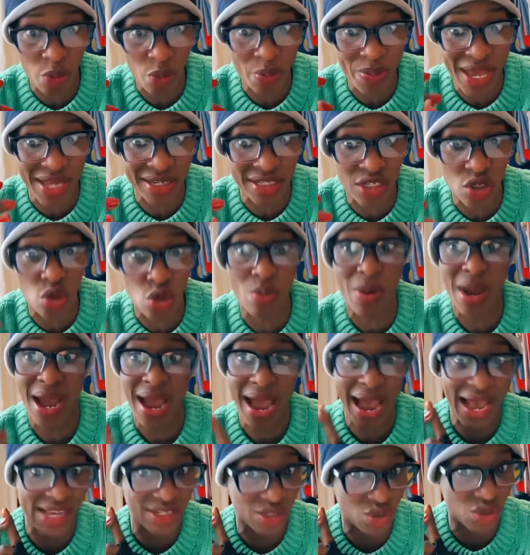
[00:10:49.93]
tube
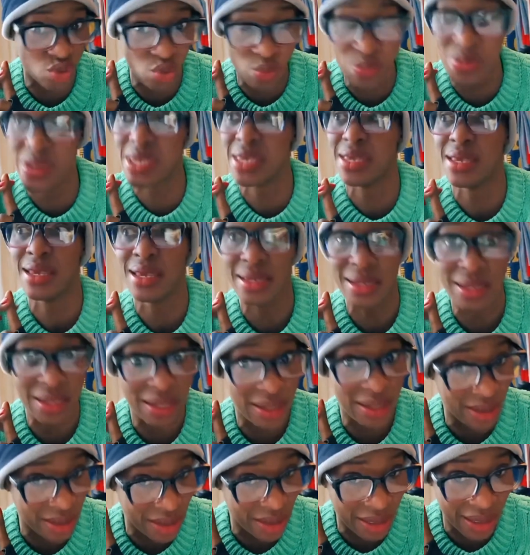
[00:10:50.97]
has to be
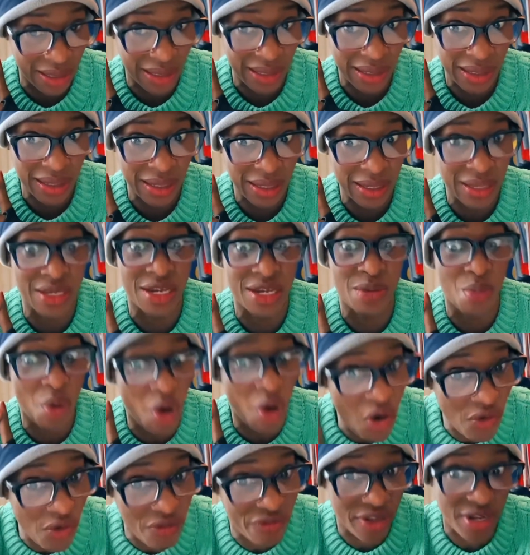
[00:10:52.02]

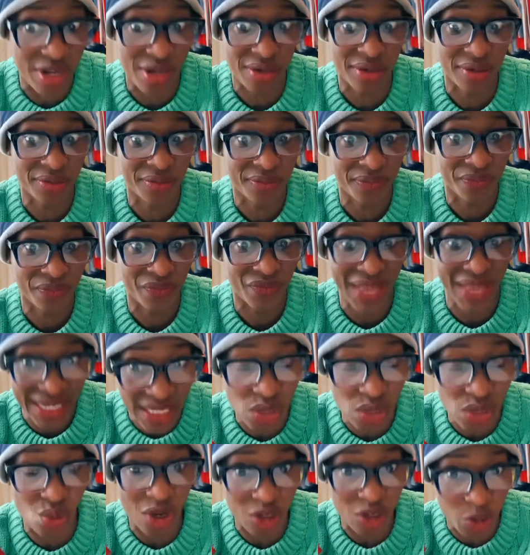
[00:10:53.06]
removed. That is
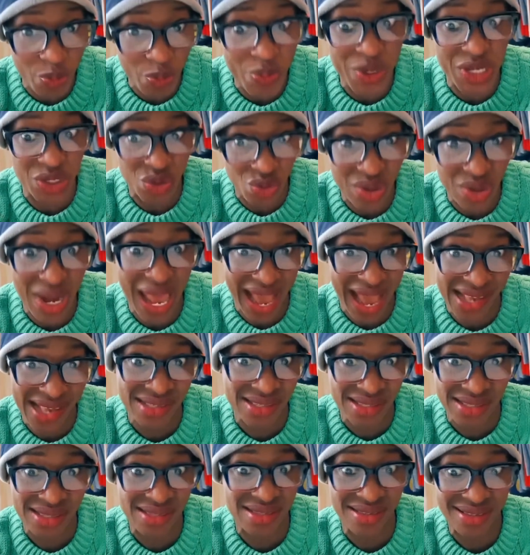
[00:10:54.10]
what P2
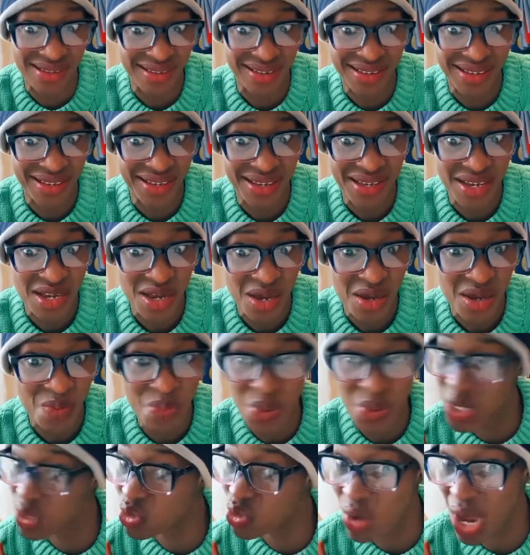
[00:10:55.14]
does. P2
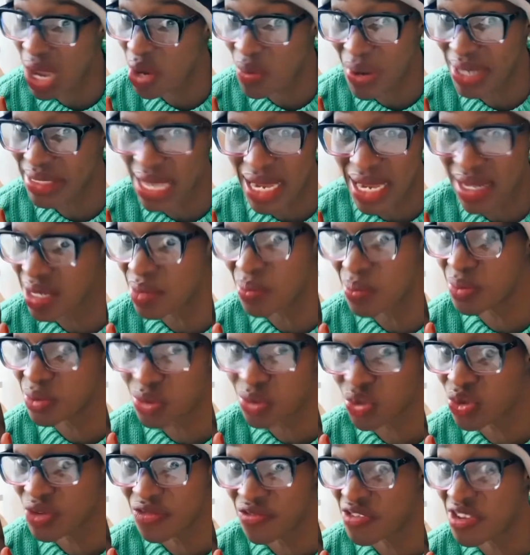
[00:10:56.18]
haiwachangi mtu
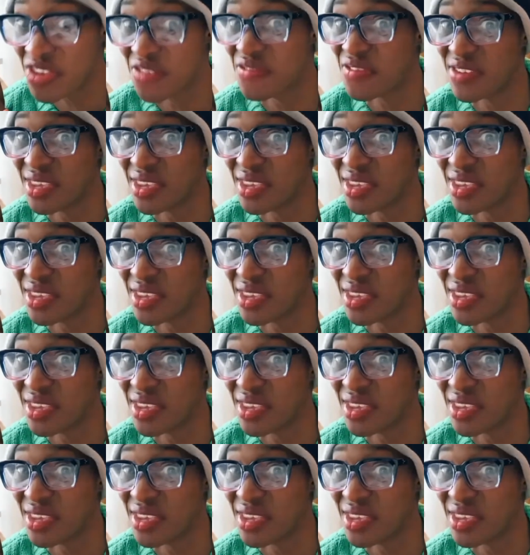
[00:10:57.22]
hivi.